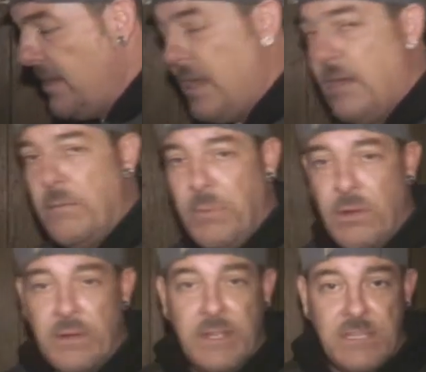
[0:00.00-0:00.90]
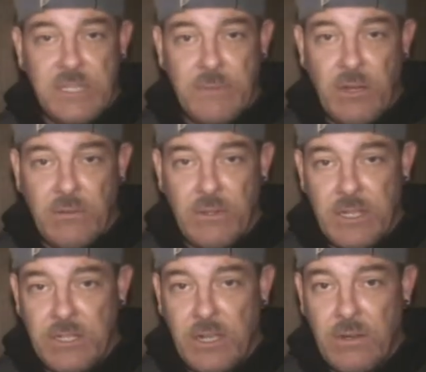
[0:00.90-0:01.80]
how important is smoke,
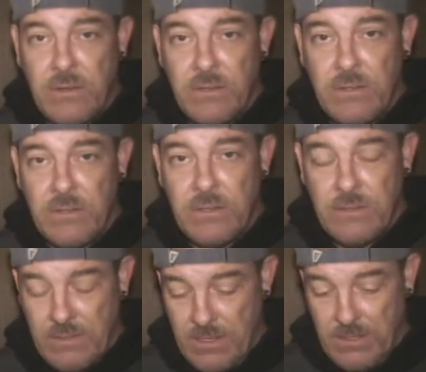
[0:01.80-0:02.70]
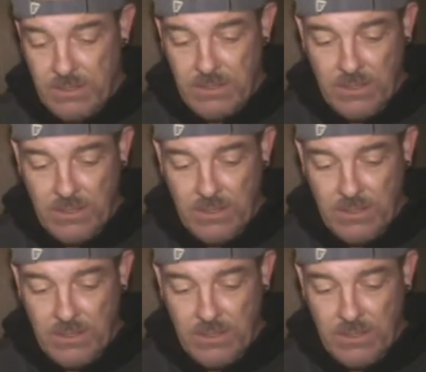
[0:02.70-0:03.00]
really, Joe? Huh?